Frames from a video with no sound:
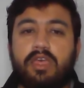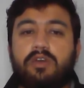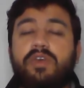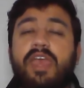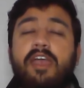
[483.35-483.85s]

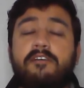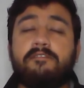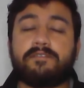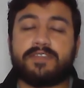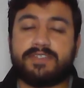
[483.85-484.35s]
We
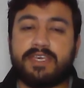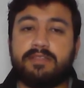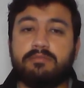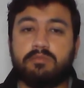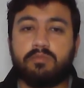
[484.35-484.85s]
have
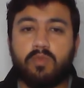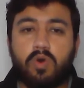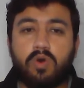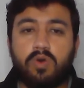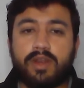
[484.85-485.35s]
seen
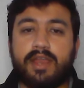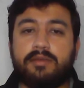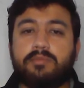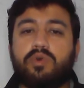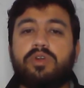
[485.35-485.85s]
more
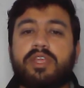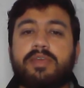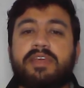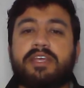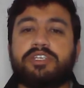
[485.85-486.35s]
and more
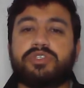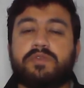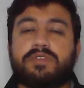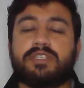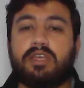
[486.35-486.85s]
immigration
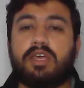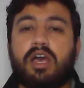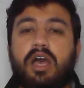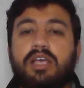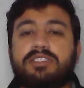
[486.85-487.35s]
officers
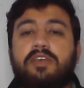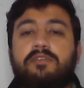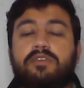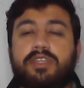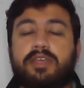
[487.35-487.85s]
asking
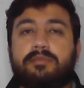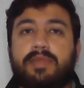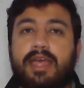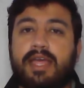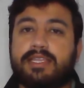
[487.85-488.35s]
for them
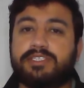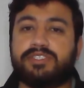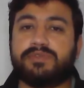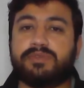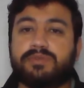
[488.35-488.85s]
at the
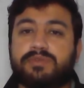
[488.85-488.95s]
interview.